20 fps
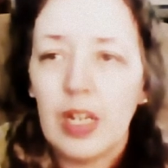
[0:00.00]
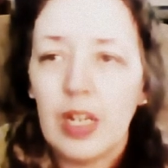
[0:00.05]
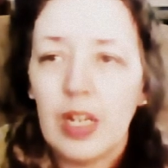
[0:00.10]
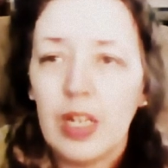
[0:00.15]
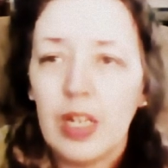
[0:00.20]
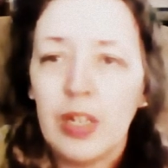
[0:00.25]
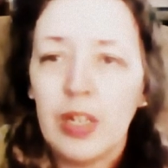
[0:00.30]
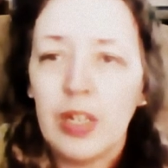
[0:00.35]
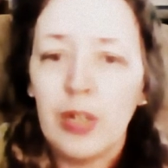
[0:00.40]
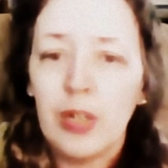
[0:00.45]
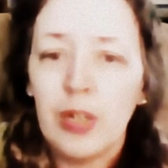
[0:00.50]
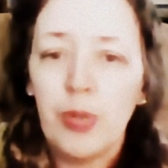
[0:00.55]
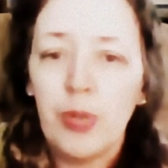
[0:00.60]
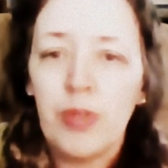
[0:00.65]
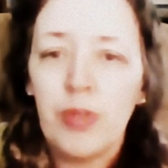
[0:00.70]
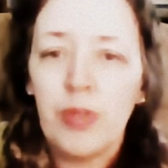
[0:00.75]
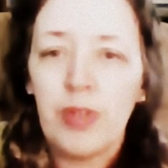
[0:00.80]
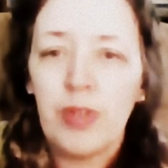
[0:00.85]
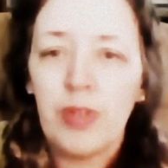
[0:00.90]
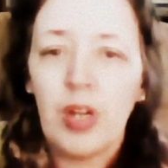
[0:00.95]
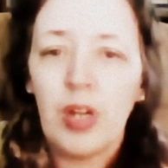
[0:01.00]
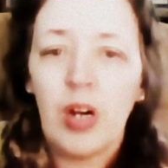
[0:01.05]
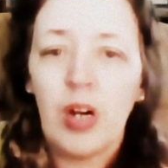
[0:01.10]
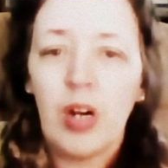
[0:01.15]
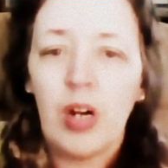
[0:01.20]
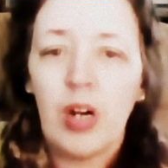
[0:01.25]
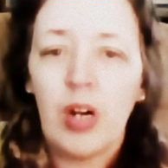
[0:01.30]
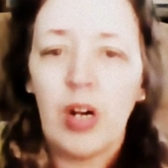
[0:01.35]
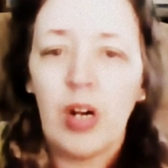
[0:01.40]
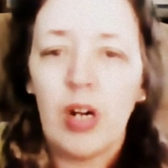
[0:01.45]
in lieu of a
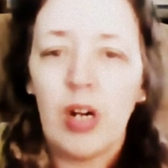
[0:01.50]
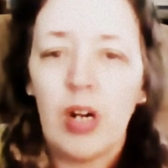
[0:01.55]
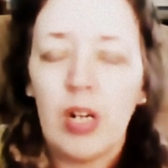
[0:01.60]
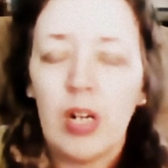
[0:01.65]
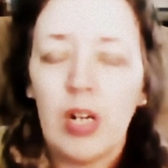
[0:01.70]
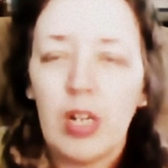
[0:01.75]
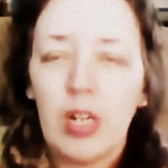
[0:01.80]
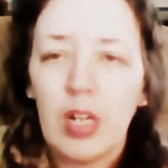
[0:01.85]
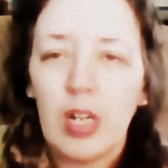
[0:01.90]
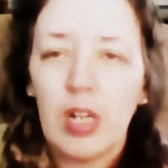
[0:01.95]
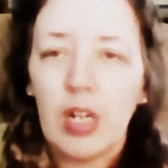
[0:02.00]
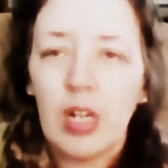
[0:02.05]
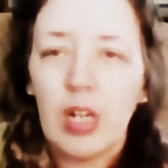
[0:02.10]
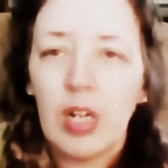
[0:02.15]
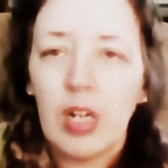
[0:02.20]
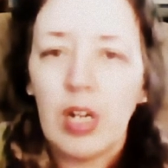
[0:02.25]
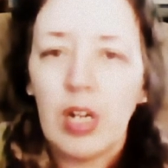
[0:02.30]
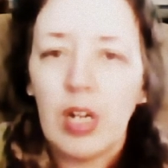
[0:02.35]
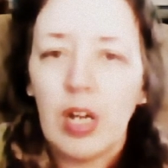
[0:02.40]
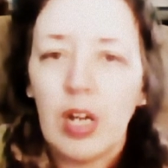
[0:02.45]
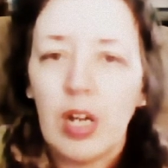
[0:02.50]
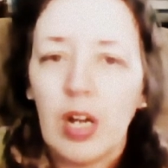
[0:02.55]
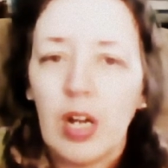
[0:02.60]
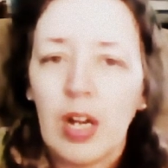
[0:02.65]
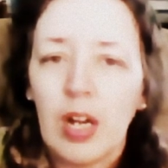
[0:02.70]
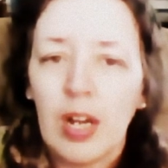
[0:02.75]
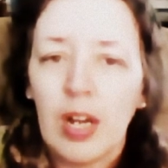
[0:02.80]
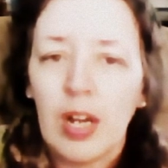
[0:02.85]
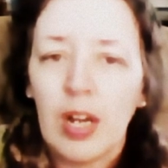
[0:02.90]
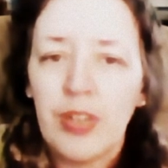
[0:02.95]
car.
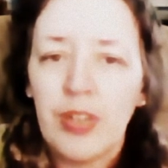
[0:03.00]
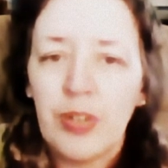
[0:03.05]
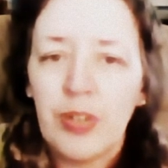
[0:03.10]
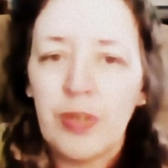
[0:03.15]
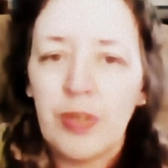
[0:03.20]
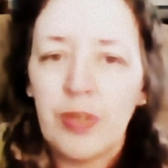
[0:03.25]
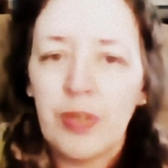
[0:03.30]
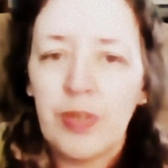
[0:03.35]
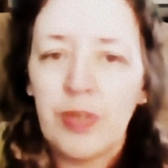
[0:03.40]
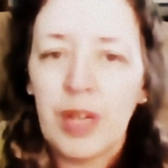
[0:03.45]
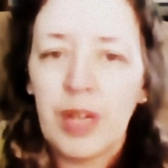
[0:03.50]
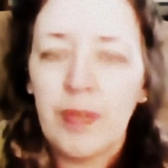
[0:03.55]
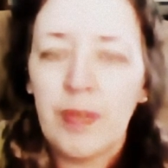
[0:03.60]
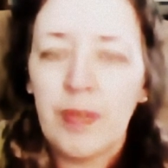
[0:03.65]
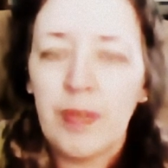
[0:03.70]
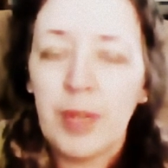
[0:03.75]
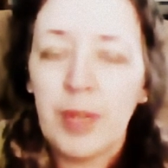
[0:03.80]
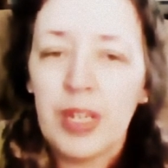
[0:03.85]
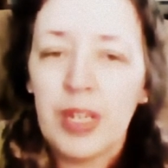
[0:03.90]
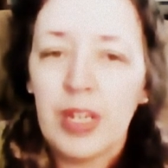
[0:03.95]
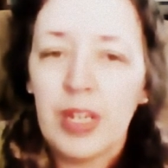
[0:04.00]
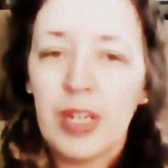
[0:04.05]
So if you have a bike,